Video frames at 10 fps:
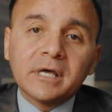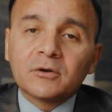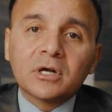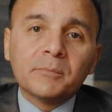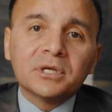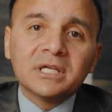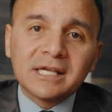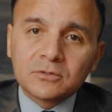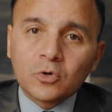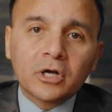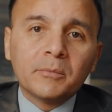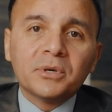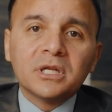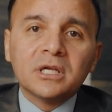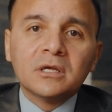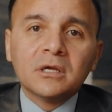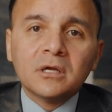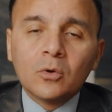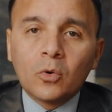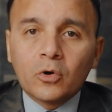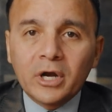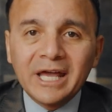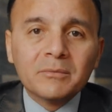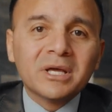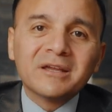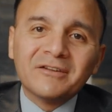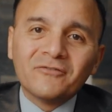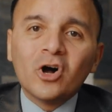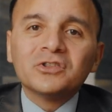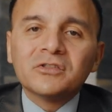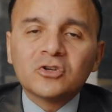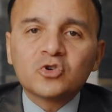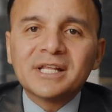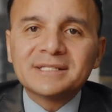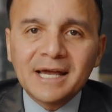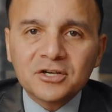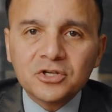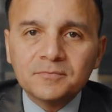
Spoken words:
title company, escrow company, or anybody involved in the transaction.